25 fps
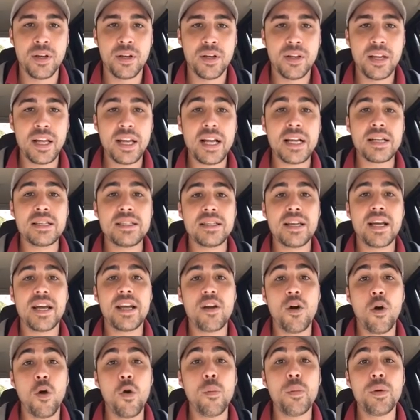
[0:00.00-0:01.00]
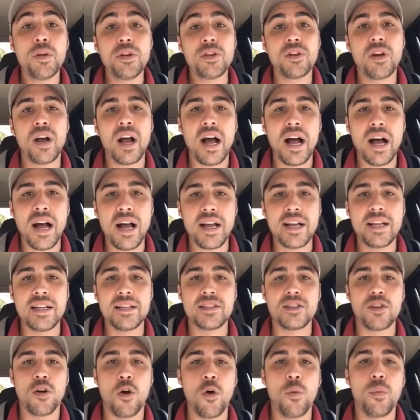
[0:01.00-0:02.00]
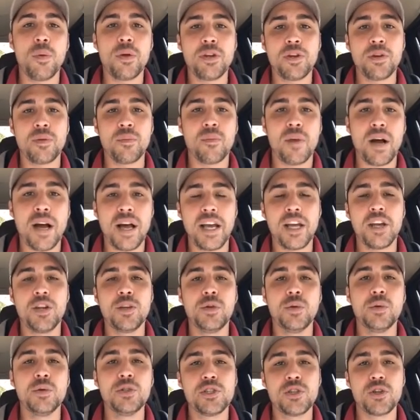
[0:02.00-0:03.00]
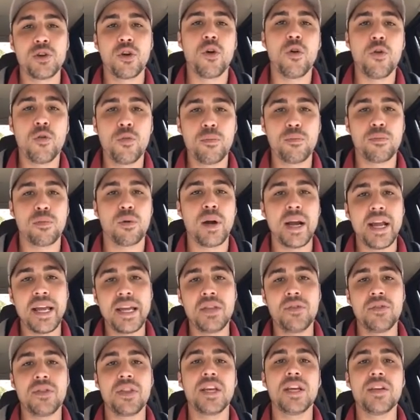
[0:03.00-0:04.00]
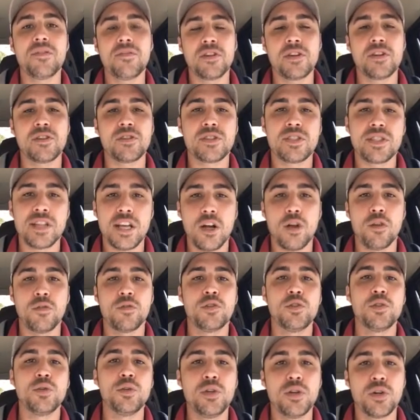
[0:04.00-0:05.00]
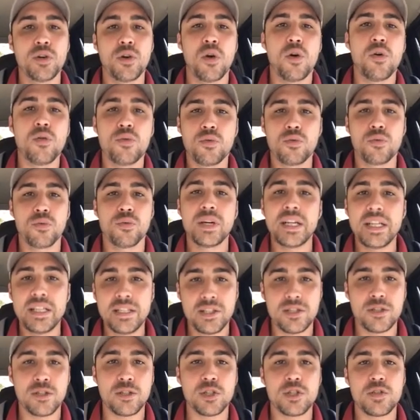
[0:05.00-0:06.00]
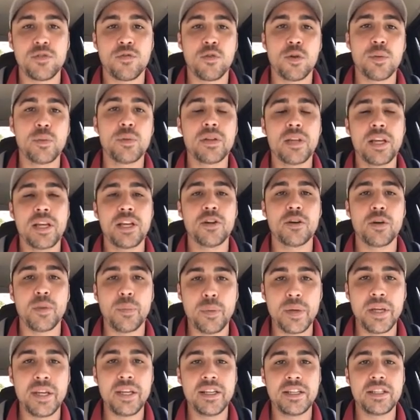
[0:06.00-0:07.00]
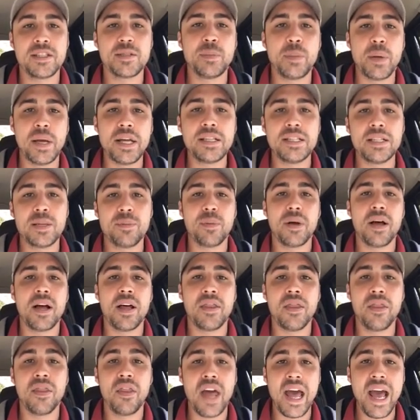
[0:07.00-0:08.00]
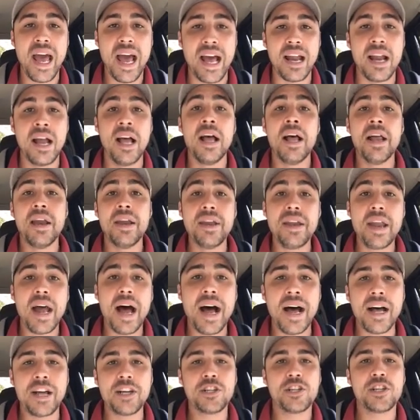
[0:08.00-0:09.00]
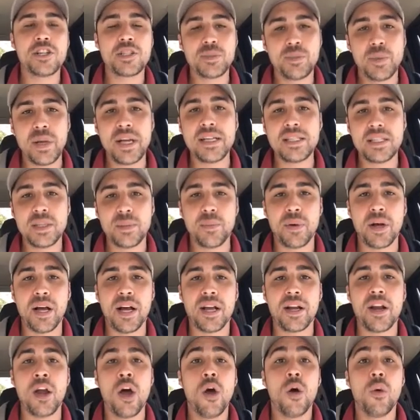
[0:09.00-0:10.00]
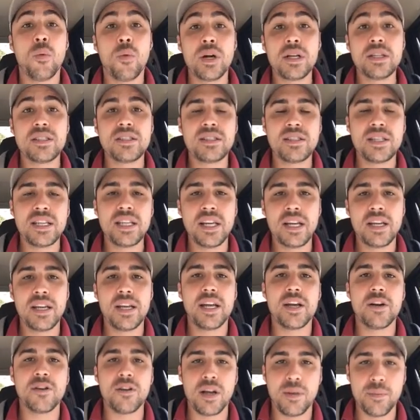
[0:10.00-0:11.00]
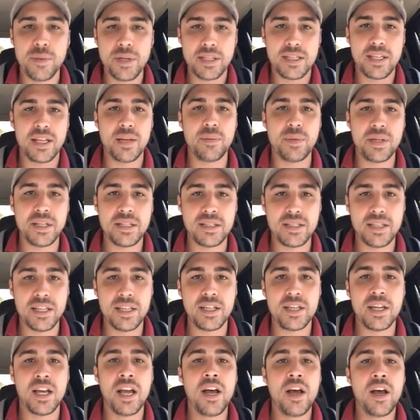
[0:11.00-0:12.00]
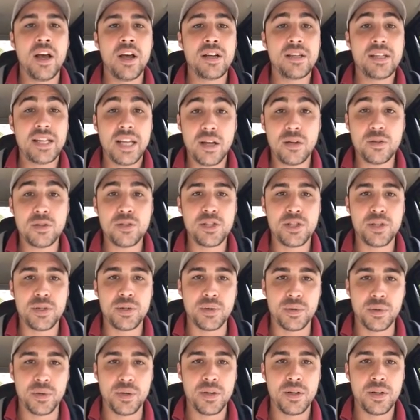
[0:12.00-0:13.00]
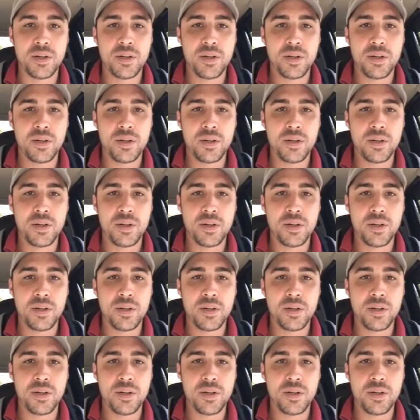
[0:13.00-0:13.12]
Like I said, open your eyes, open your mind, use your own brain, think for yourself, do your own research, formulate your opinions based upon that, not just based upon what CNN or MSNBC tells you.